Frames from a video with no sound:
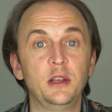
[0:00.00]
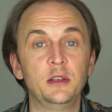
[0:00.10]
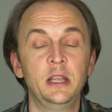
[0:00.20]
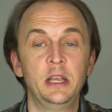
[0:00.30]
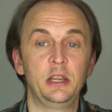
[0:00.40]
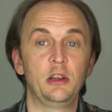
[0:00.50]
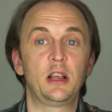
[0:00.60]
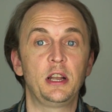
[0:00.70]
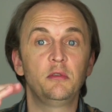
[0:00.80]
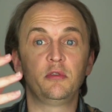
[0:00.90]
and you're
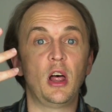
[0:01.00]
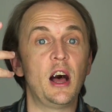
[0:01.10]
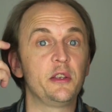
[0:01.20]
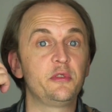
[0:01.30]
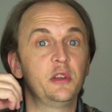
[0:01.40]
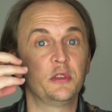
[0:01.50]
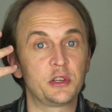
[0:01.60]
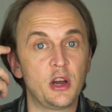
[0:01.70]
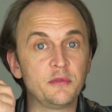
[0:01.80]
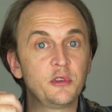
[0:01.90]
kind of lost in the
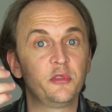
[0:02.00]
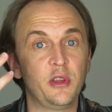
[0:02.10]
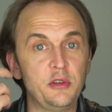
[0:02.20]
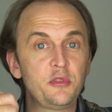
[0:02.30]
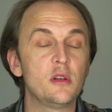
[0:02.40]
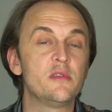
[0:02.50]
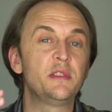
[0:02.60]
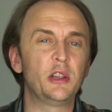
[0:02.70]
conversation of that.